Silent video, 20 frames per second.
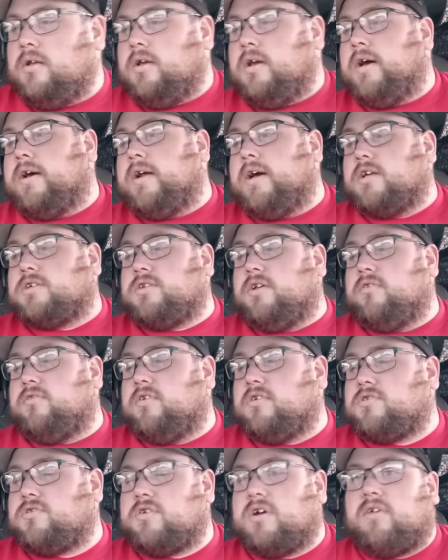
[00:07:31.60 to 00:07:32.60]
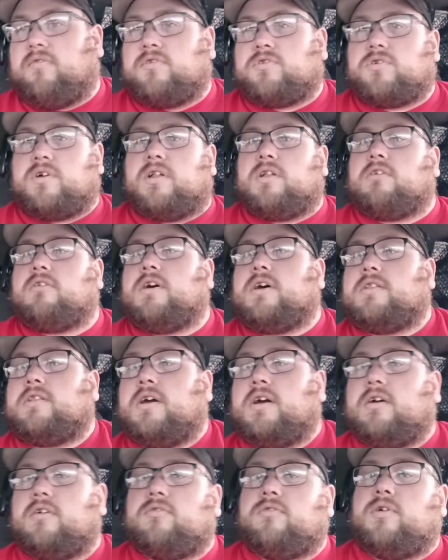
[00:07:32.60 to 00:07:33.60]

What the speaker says: Yeah, it actually says travel trailer right there.